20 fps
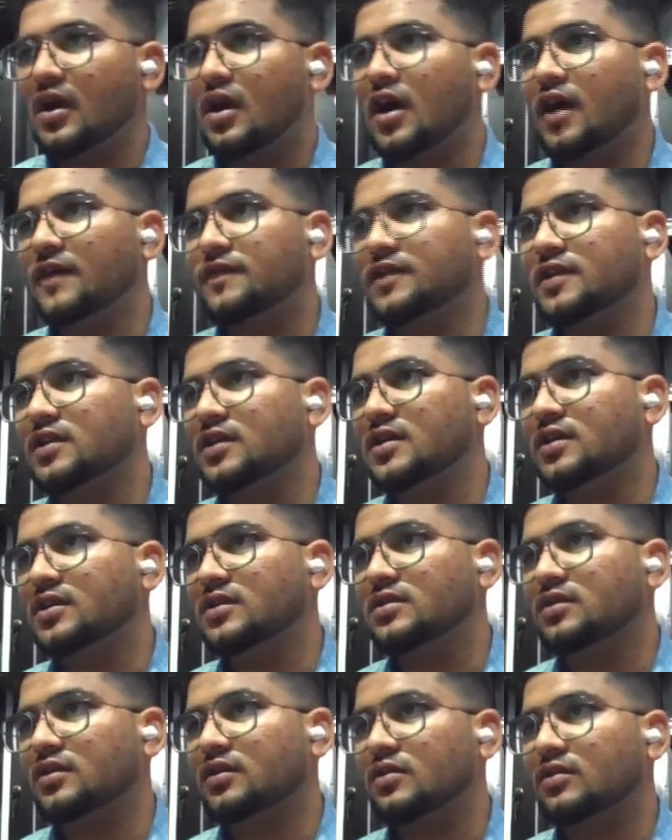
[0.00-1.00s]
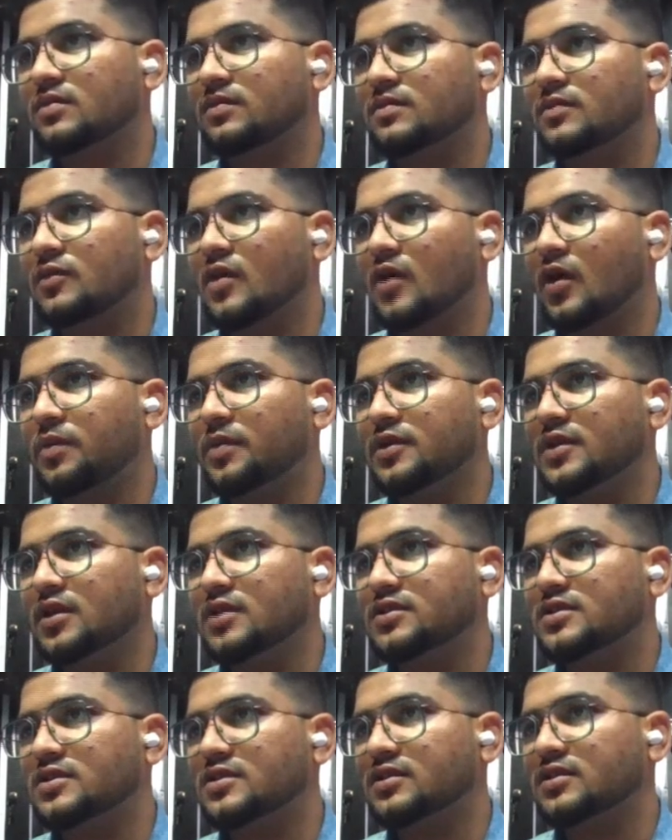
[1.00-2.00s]
After that, copy
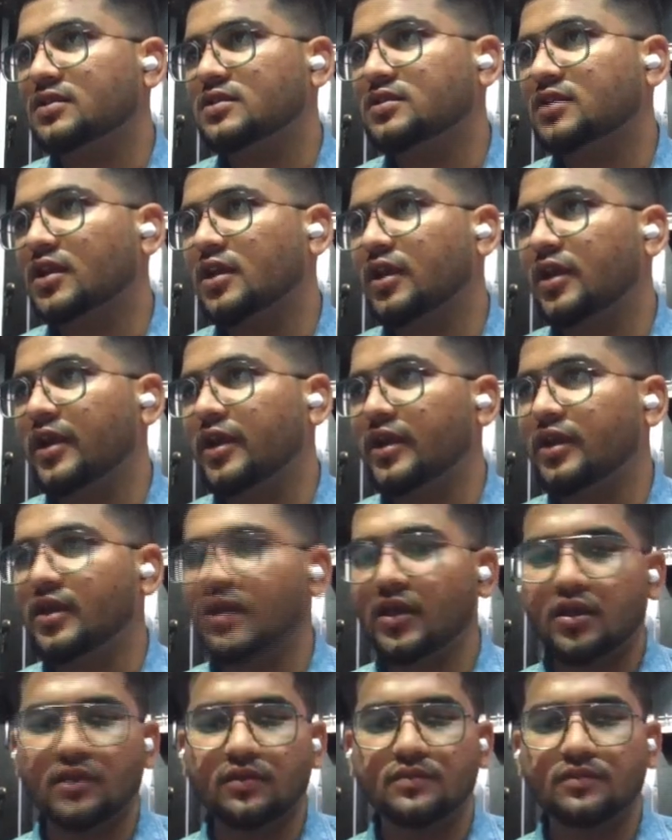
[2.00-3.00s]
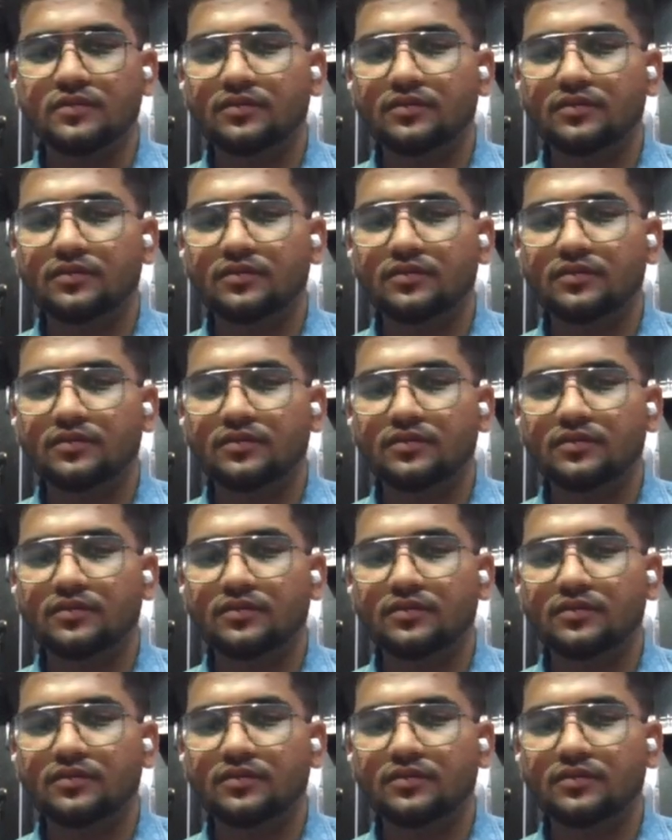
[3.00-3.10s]
this security key